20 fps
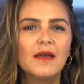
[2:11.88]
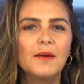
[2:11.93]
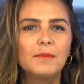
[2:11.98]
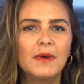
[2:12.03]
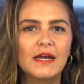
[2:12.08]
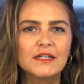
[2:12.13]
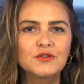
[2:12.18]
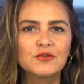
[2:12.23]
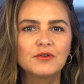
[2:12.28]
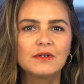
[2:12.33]

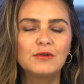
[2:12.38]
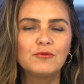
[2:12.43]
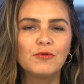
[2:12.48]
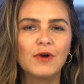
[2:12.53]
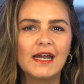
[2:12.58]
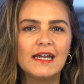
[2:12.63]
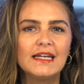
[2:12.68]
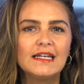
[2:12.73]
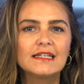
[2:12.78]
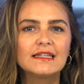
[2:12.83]

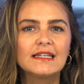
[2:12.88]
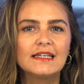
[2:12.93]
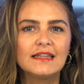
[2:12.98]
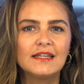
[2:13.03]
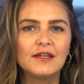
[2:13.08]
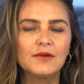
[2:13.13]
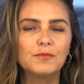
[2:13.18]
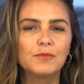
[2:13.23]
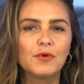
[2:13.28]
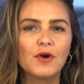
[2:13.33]
Battery-grade
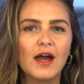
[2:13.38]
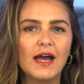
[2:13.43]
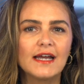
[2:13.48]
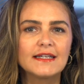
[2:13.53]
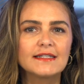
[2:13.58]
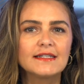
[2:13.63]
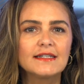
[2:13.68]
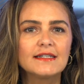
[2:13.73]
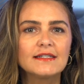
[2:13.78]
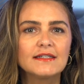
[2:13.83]
lithium
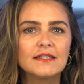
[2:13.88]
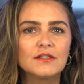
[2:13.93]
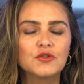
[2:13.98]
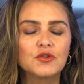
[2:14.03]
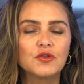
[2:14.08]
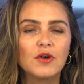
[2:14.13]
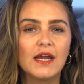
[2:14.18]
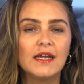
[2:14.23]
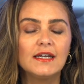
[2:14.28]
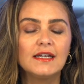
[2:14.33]
prices are
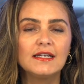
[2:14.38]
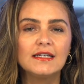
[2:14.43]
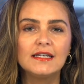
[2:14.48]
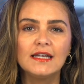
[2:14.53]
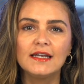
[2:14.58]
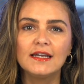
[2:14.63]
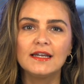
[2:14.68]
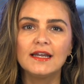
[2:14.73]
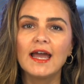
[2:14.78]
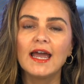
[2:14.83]
trading near